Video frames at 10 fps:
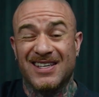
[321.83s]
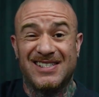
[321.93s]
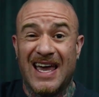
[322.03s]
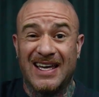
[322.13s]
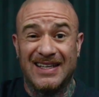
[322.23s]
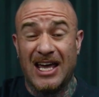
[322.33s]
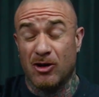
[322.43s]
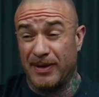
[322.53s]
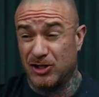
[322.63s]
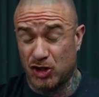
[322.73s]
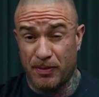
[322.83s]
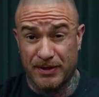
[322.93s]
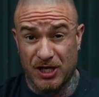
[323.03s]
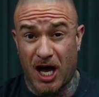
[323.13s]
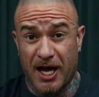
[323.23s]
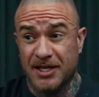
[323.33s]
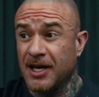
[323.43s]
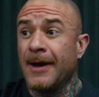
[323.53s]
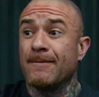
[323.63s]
The second day, you'll be super tired.